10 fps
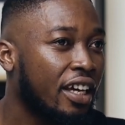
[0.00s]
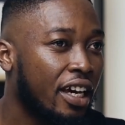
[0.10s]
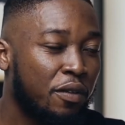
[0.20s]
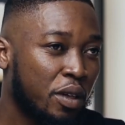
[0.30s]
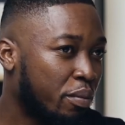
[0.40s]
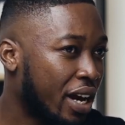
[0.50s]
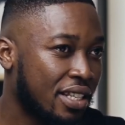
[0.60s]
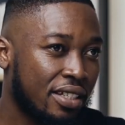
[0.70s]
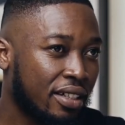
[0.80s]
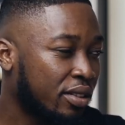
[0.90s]
If you're
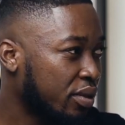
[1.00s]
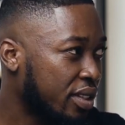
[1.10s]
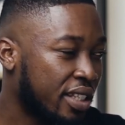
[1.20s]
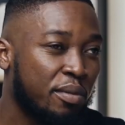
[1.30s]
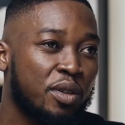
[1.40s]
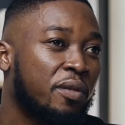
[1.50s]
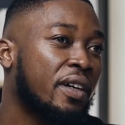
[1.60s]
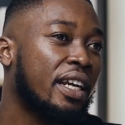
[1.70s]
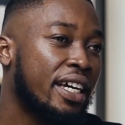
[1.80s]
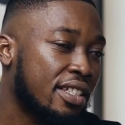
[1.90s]
pricing the same job
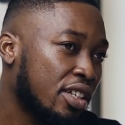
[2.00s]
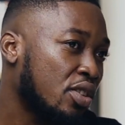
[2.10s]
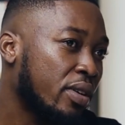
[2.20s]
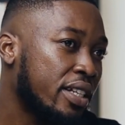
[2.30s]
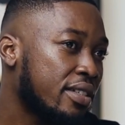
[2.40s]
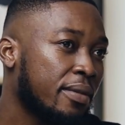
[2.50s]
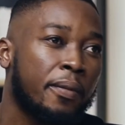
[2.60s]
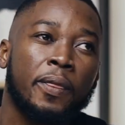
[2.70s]
for a client in the US,